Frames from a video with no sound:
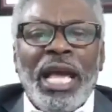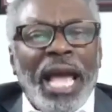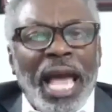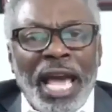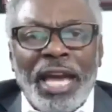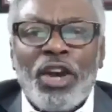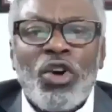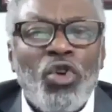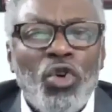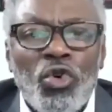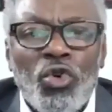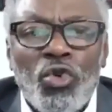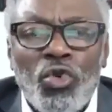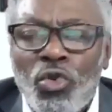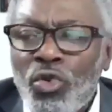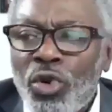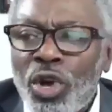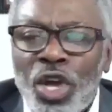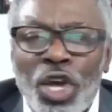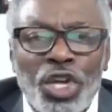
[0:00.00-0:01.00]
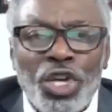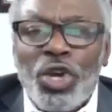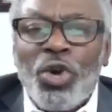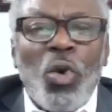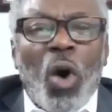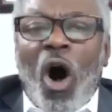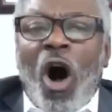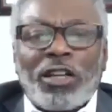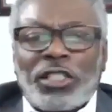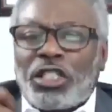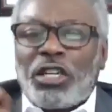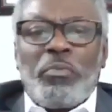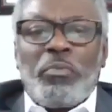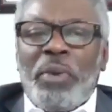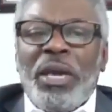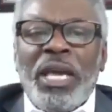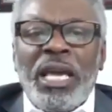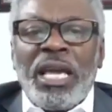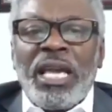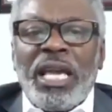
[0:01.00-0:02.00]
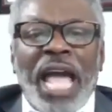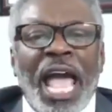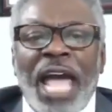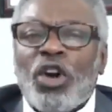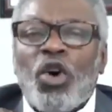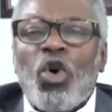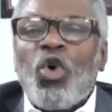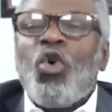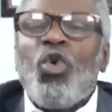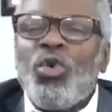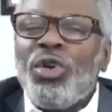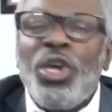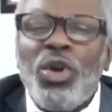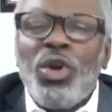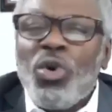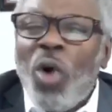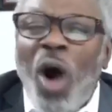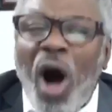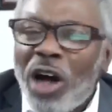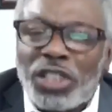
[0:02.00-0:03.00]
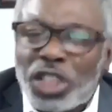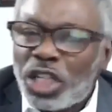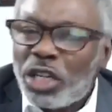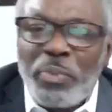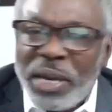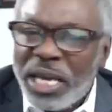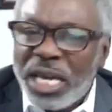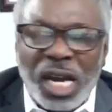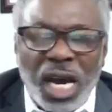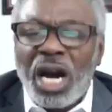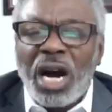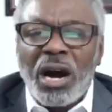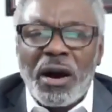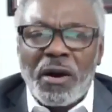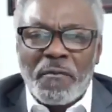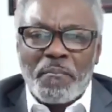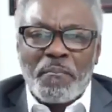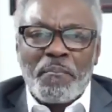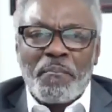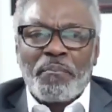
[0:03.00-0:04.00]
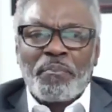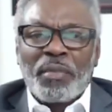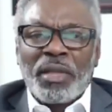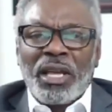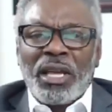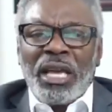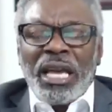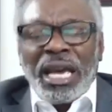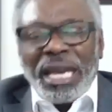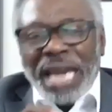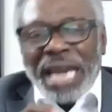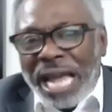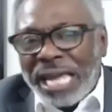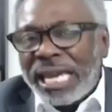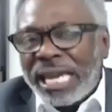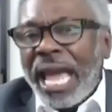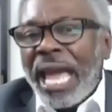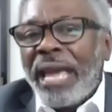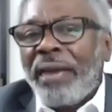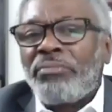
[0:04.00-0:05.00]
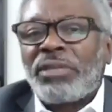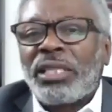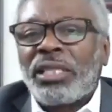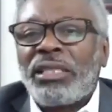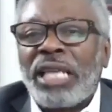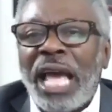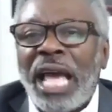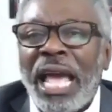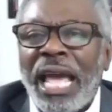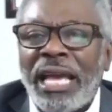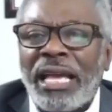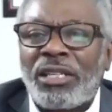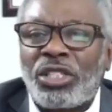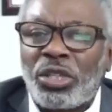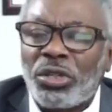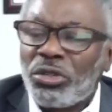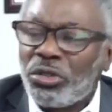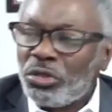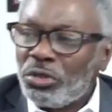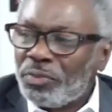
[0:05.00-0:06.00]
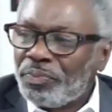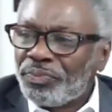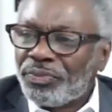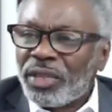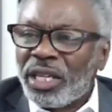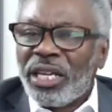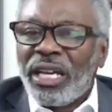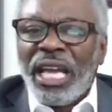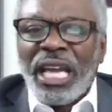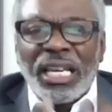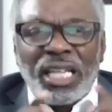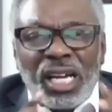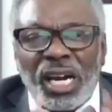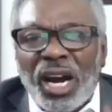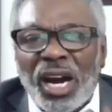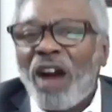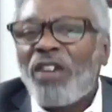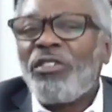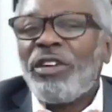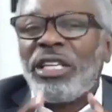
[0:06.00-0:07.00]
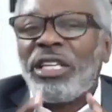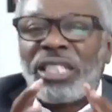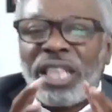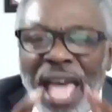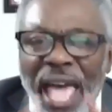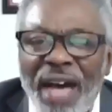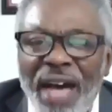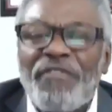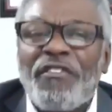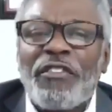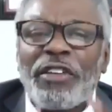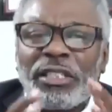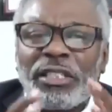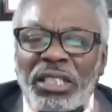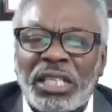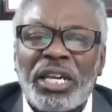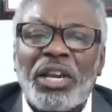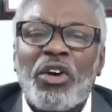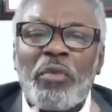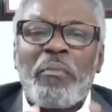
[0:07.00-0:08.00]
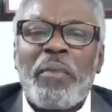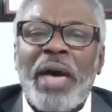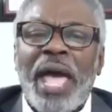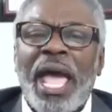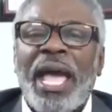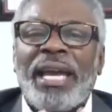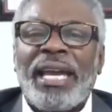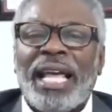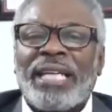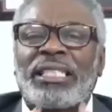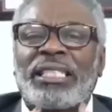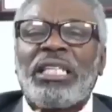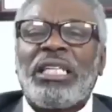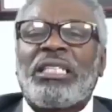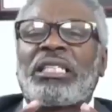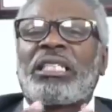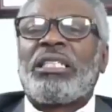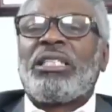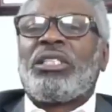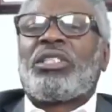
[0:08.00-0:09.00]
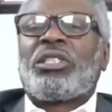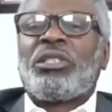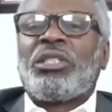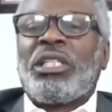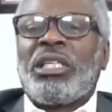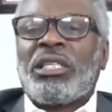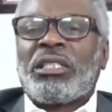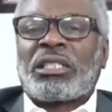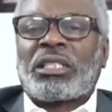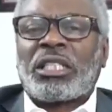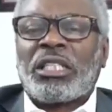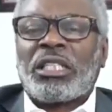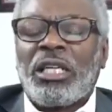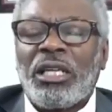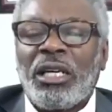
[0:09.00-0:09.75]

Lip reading: and who you are to be and who you are to become. And I came today to encourage every single man that's listening to this